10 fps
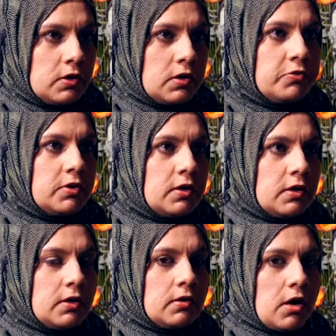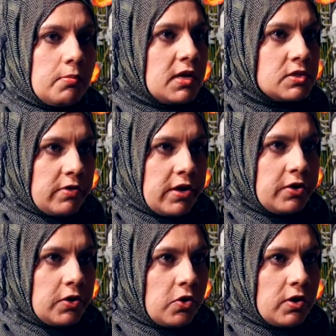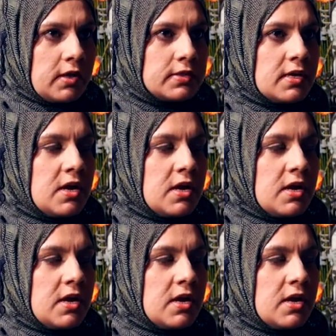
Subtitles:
even Hamas firing rockets.